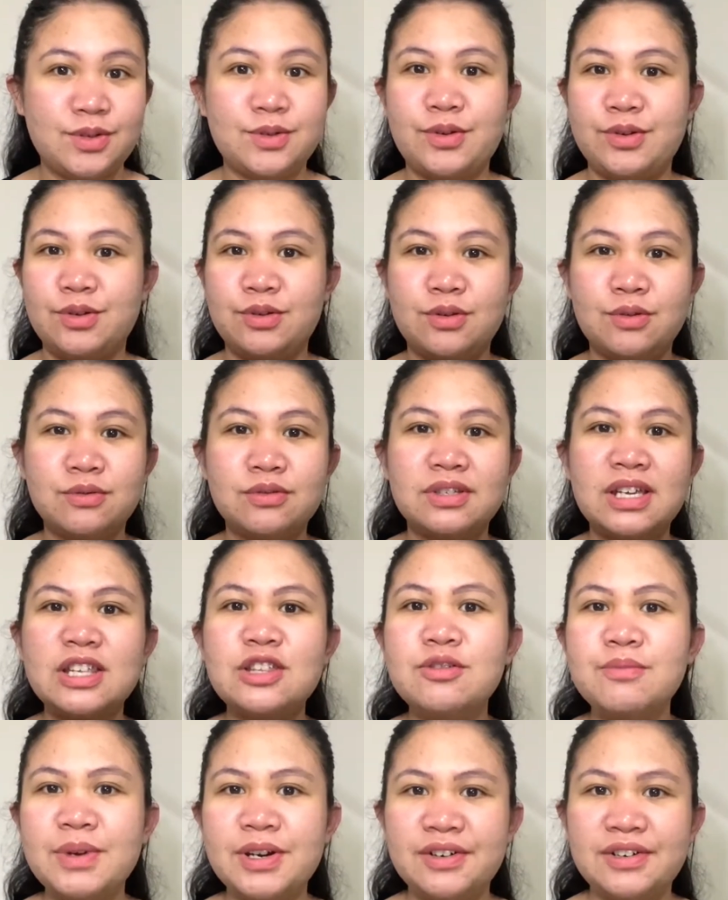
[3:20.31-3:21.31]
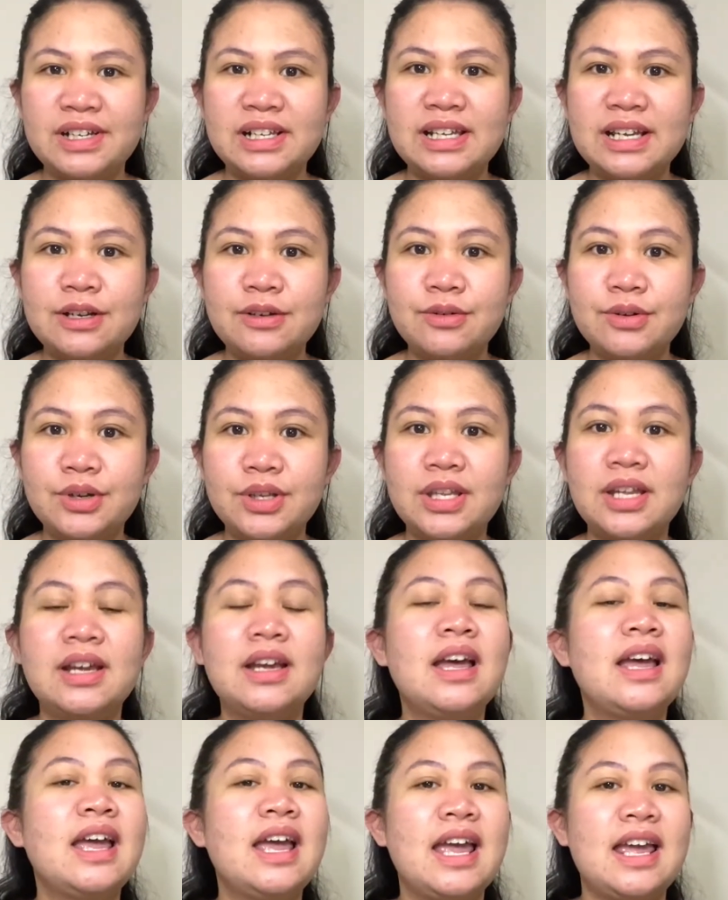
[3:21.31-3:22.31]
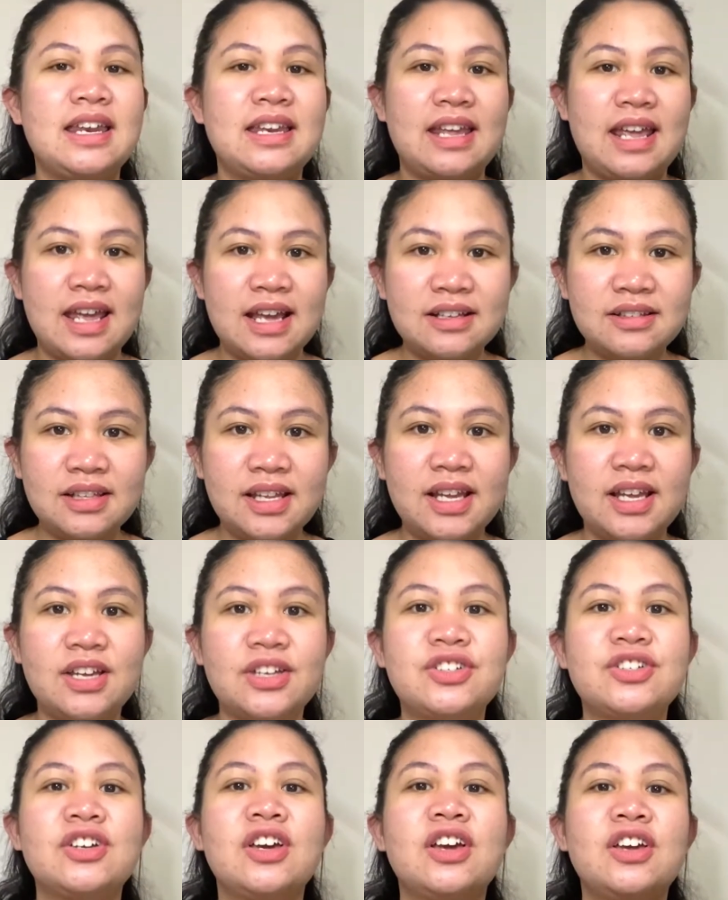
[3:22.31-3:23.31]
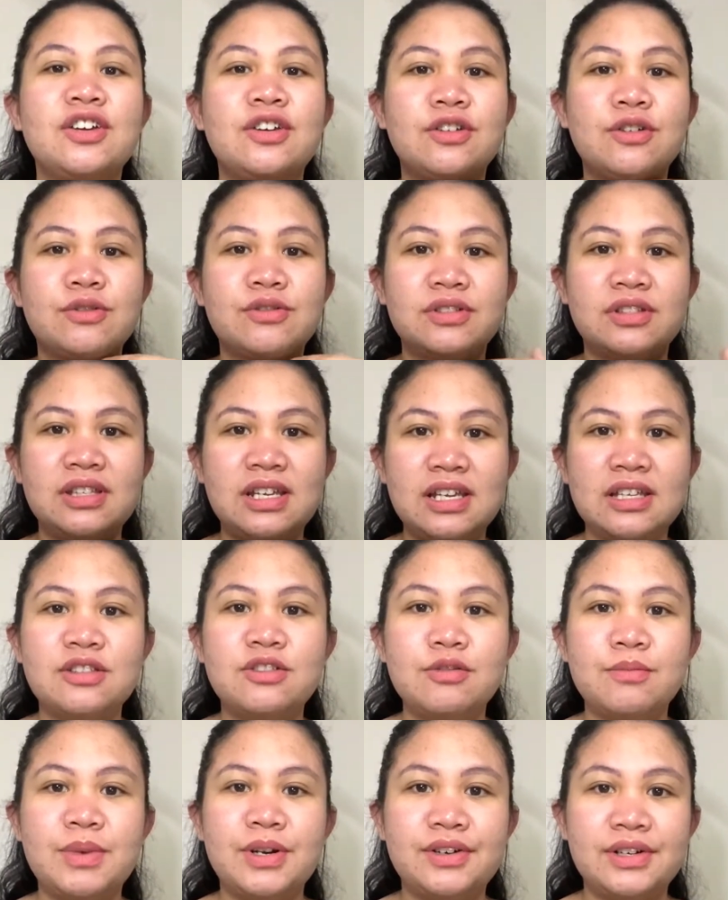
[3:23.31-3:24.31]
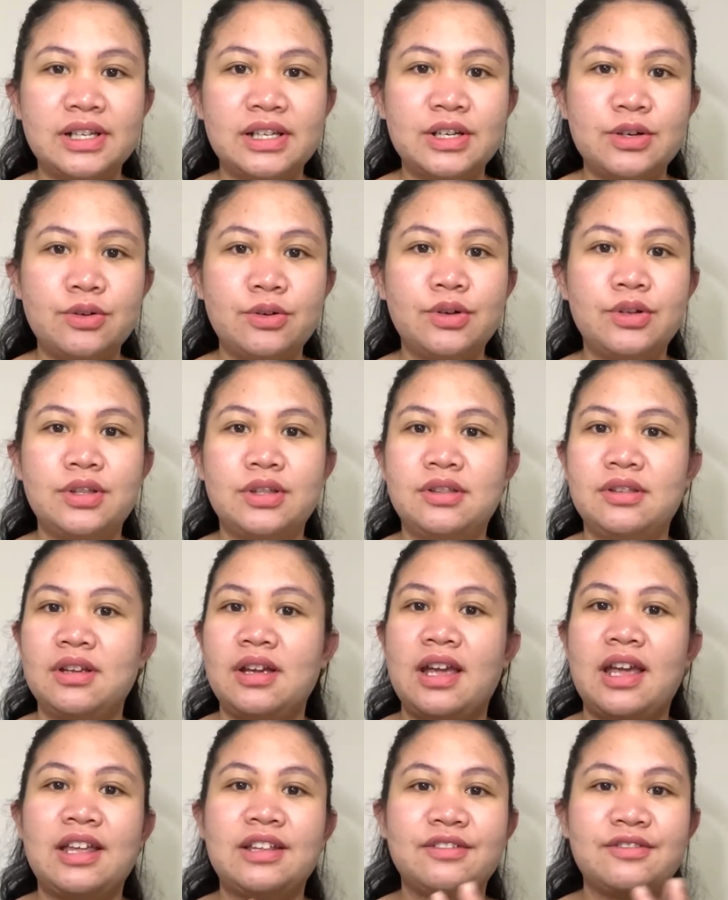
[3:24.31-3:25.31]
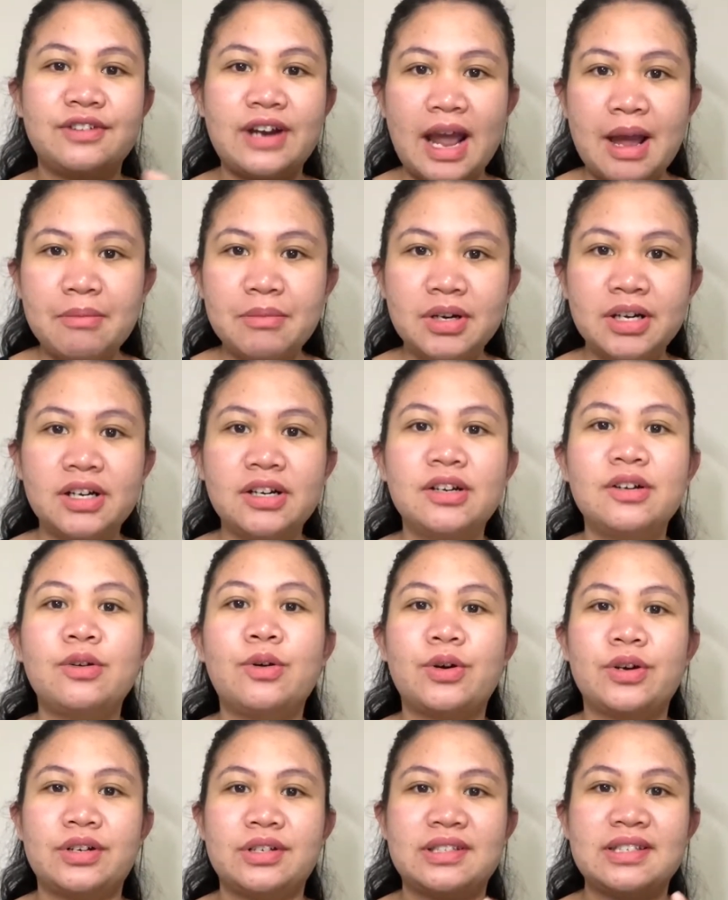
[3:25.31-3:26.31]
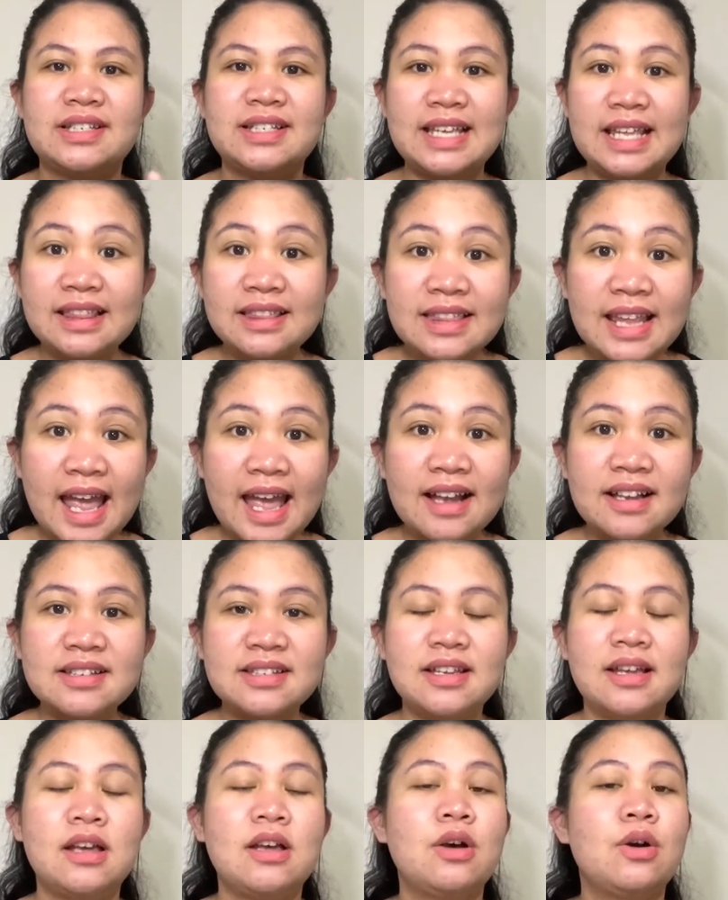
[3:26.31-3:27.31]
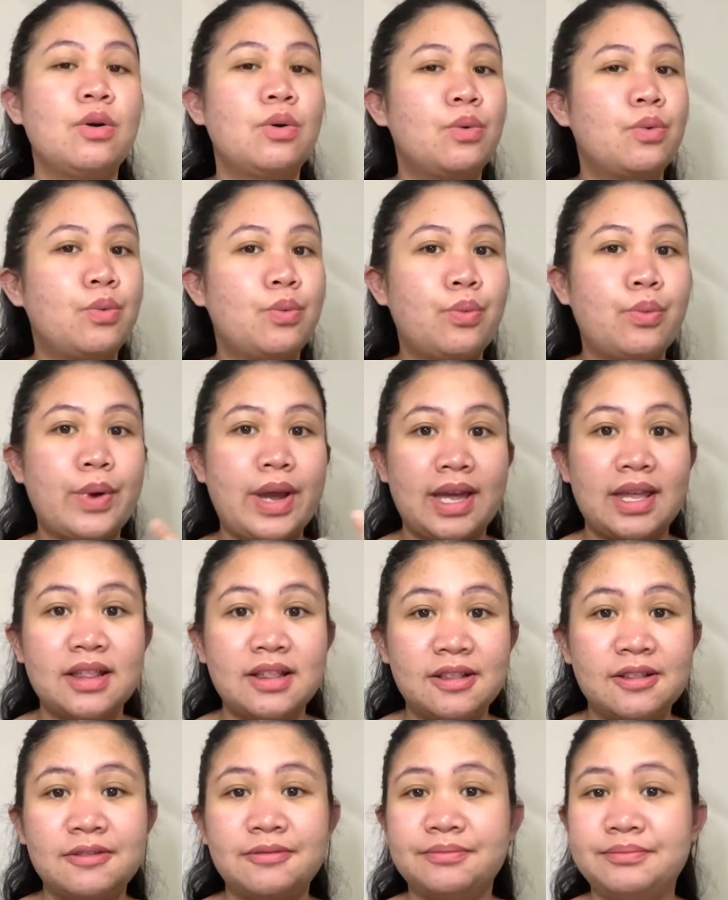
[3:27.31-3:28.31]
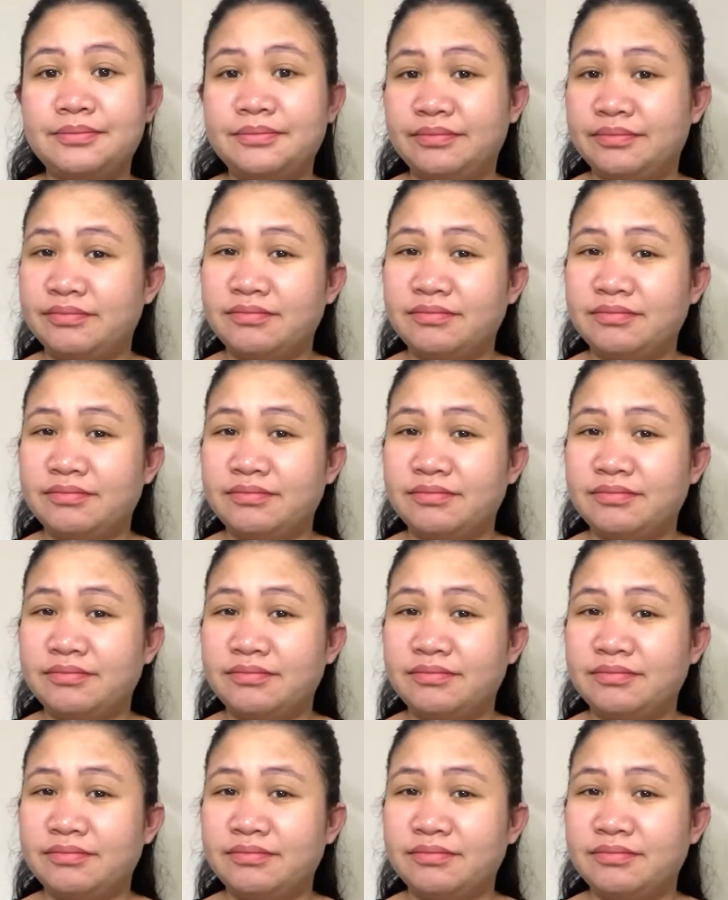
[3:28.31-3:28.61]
So you don't need to be really good in English, you don't need to be really good in grammar or in syntax to